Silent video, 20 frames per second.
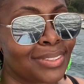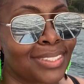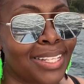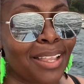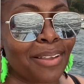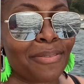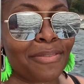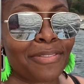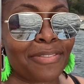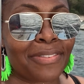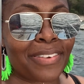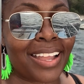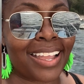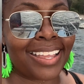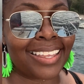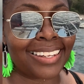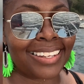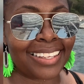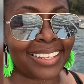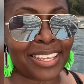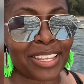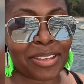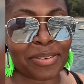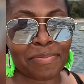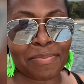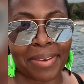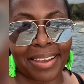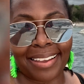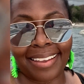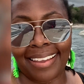I'm finally in
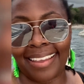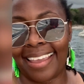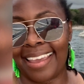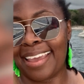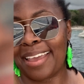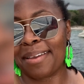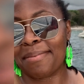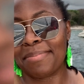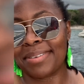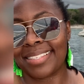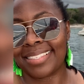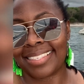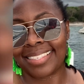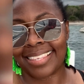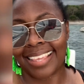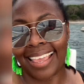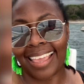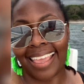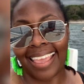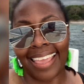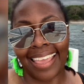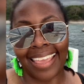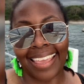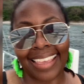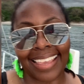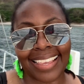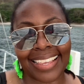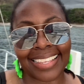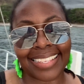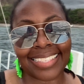my
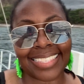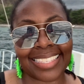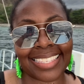habitat.